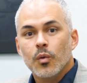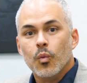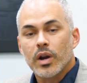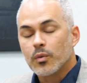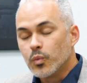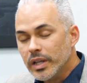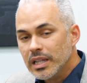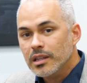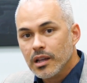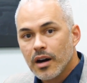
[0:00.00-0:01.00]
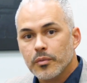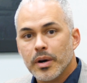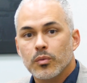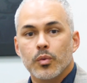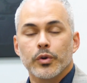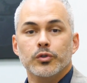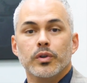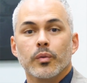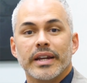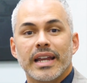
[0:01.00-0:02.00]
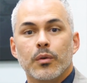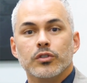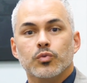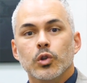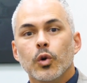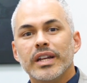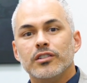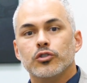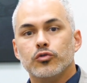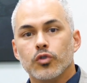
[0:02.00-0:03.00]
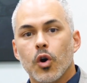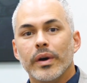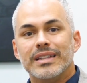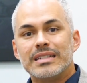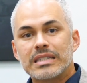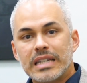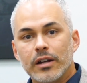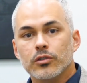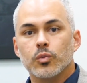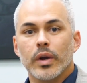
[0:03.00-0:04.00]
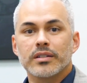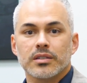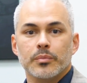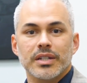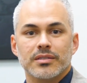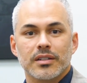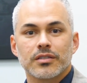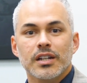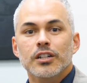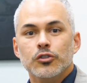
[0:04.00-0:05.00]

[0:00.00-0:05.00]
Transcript: What I really love about what we're doing right now is we're looking to grow and scale the rest of the business.